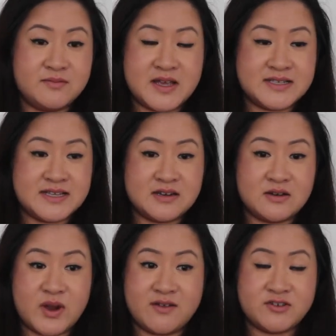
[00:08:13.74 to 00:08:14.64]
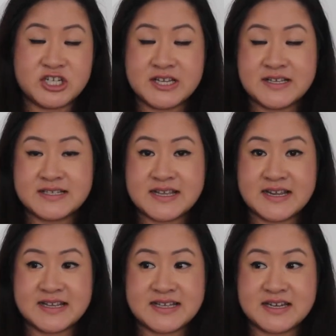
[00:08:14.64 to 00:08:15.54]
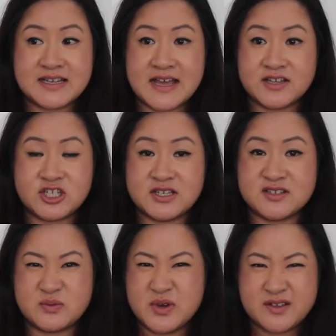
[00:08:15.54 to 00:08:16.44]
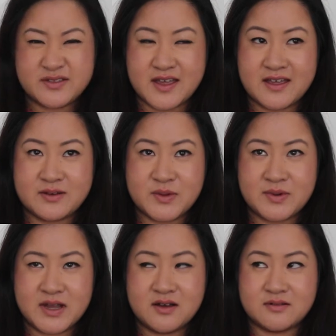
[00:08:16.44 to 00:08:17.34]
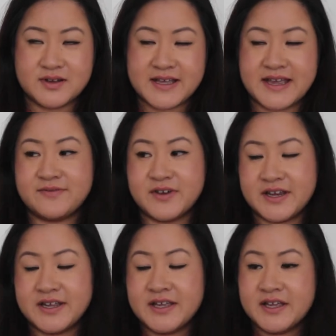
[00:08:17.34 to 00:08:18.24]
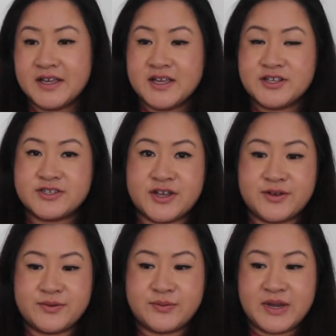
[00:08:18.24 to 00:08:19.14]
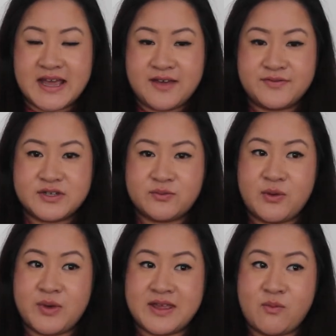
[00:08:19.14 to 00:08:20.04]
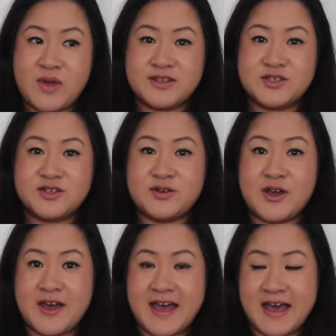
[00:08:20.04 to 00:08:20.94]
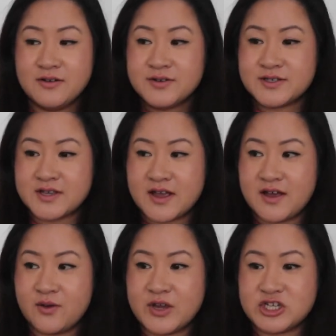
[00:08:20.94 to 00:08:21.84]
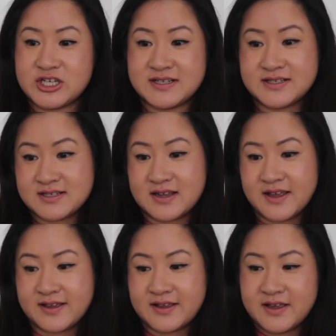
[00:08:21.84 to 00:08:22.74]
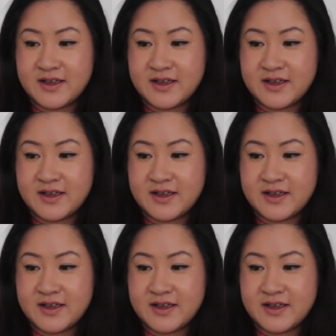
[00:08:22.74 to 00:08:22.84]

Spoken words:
as in where she is, and they said that she doesn't work there. And we were like, oh, okay, fine. So we left. We then went to her house, which is like